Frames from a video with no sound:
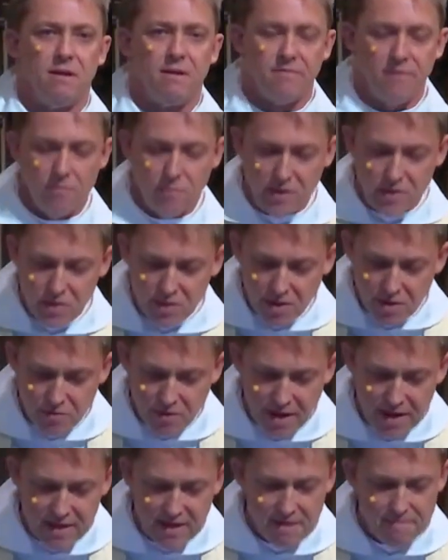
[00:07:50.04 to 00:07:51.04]
from which the
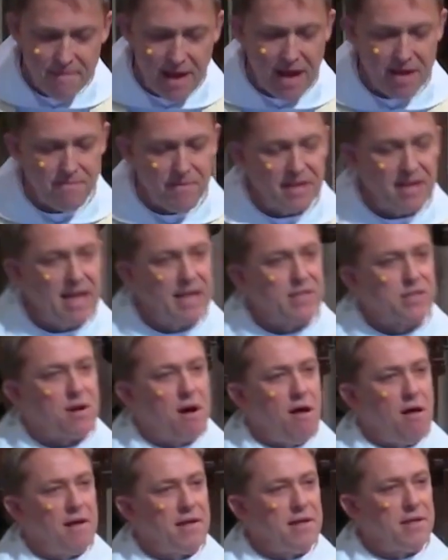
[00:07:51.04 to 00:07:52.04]
Great Commandment is
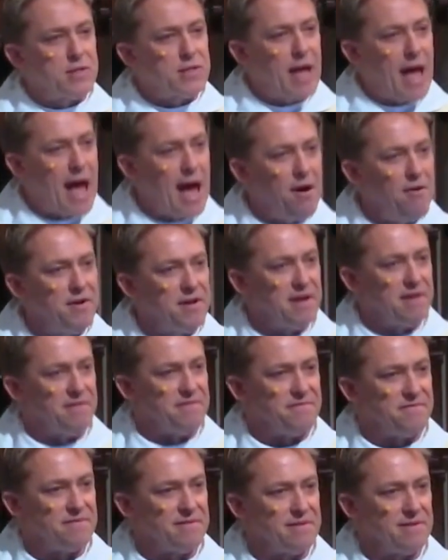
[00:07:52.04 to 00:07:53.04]
calling us out
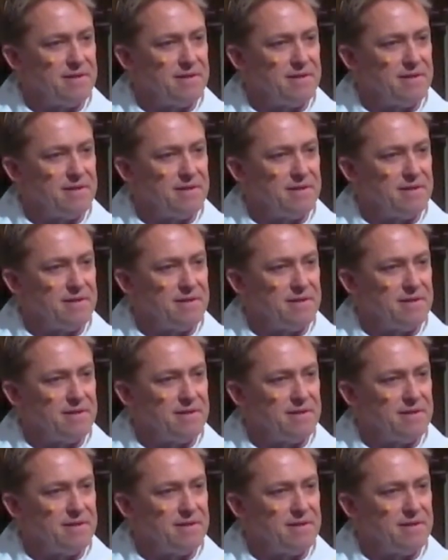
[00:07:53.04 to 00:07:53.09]
of.